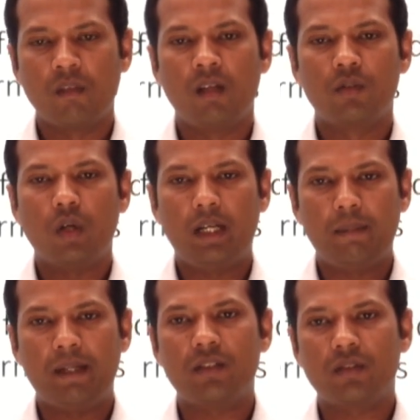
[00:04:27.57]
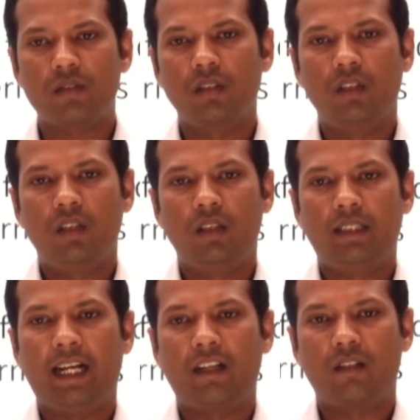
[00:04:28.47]
So it depends
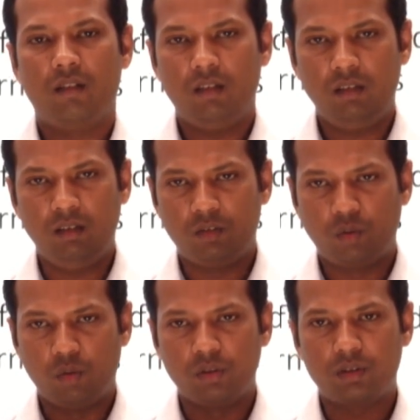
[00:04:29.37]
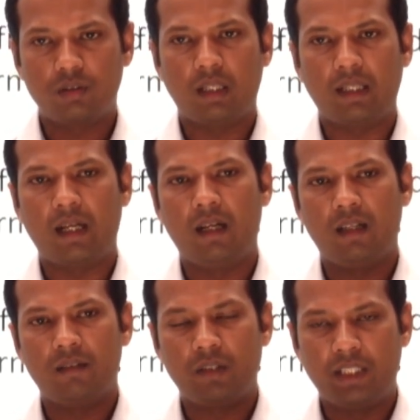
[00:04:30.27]
that those
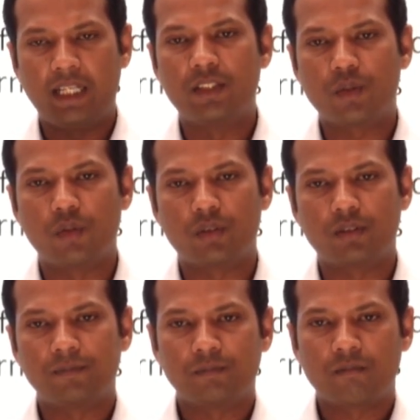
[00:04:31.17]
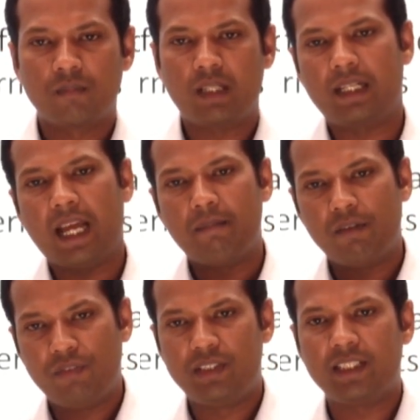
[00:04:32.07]
retail stores that can be
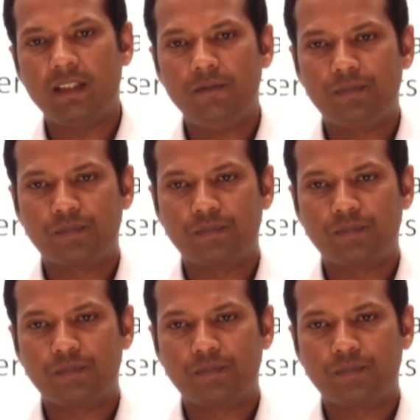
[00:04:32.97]
physical